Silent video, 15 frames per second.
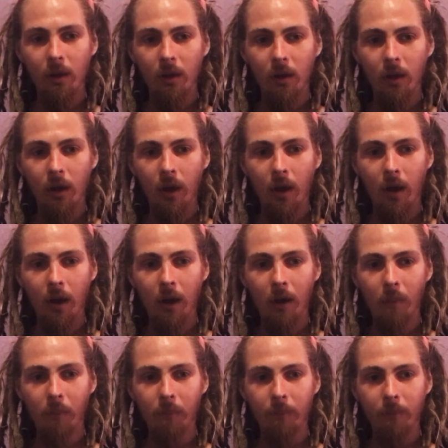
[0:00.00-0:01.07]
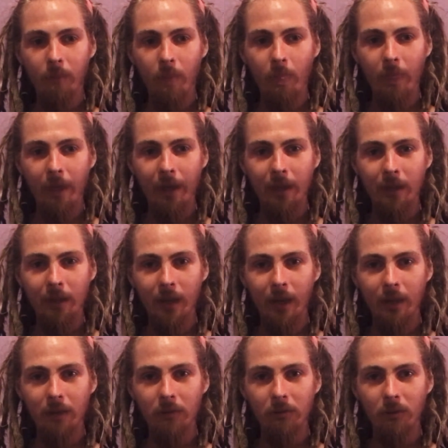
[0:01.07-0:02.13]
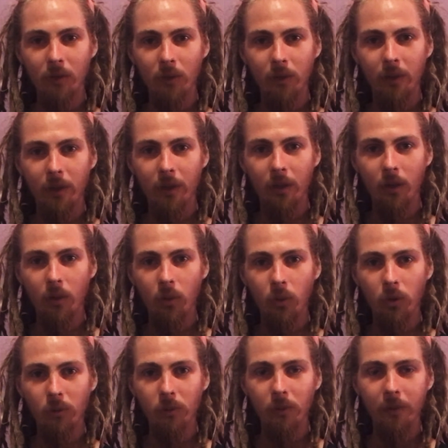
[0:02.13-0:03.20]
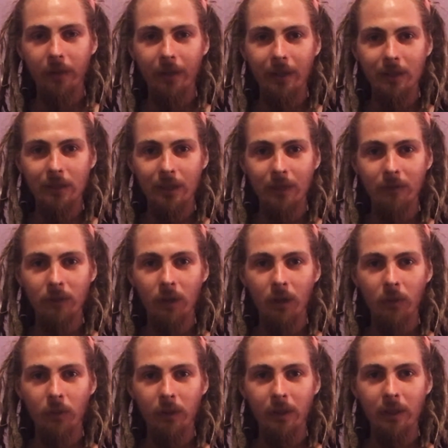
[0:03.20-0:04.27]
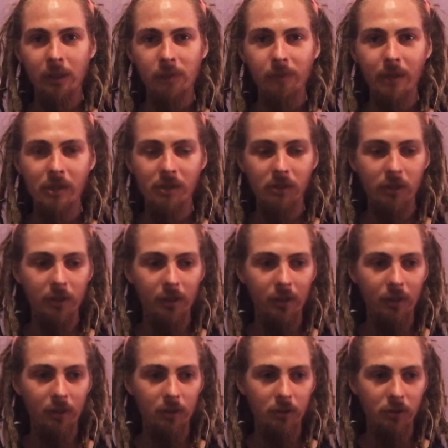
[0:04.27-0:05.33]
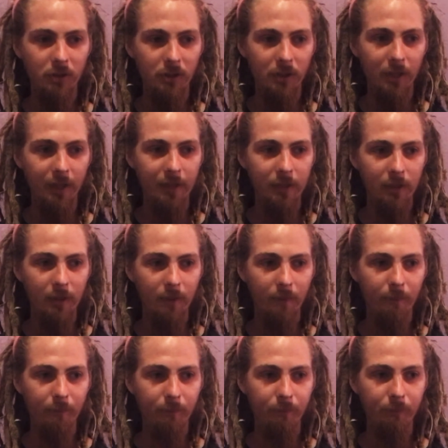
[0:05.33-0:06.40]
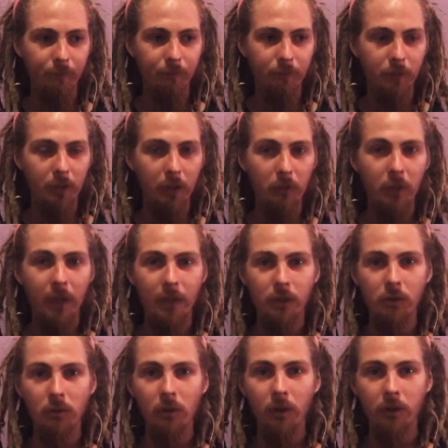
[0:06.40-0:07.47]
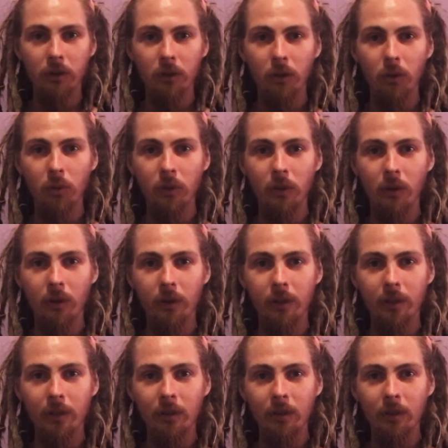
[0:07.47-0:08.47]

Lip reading: and kind of all the horrible things that have gone with it, especially just like not too long ago regarding